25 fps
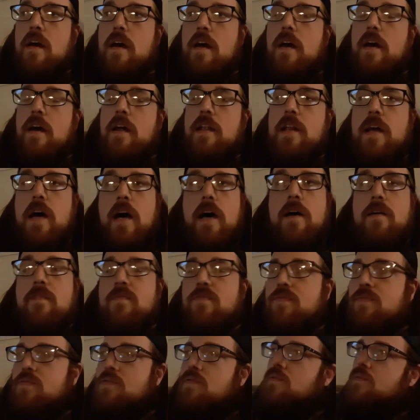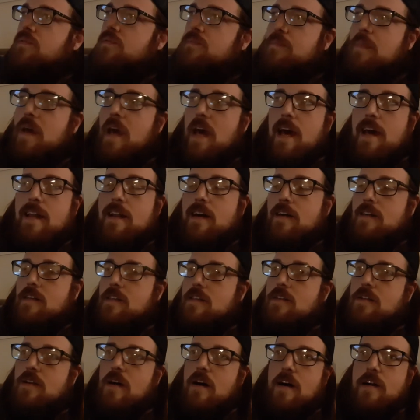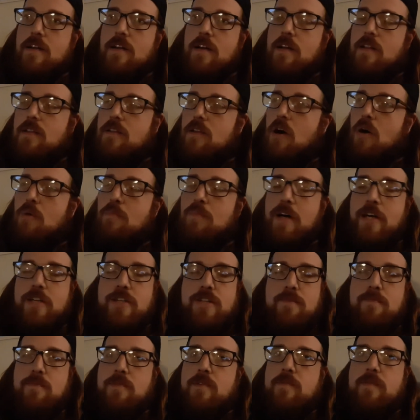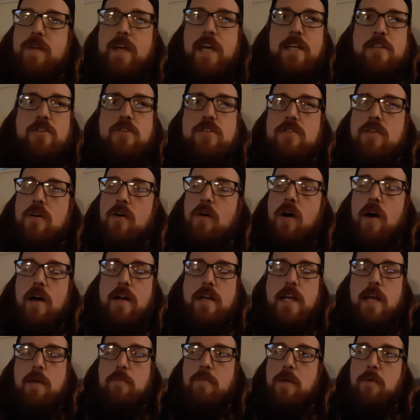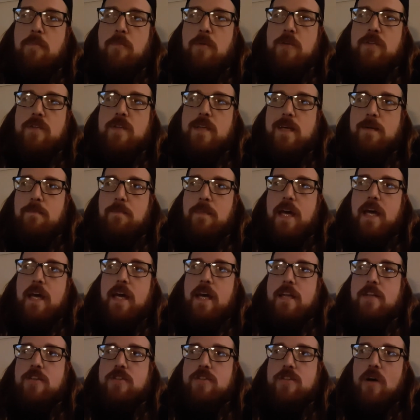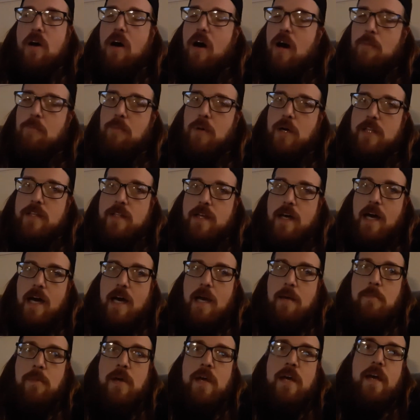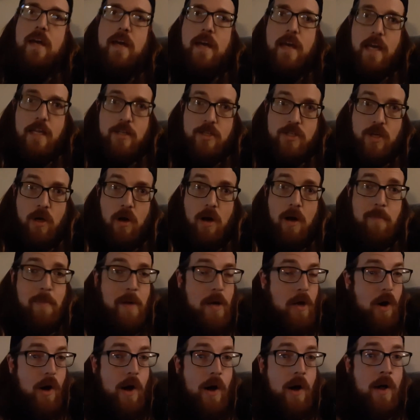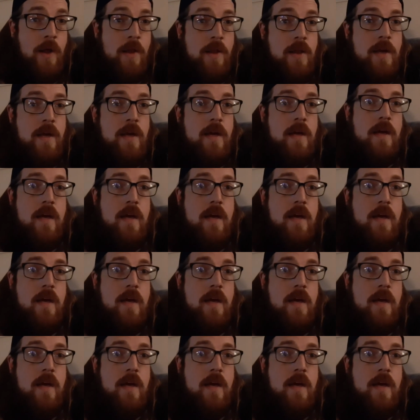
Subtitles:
And, man, on a low-budget movie, it's so hard to get people to commit and show up on time and show up at all.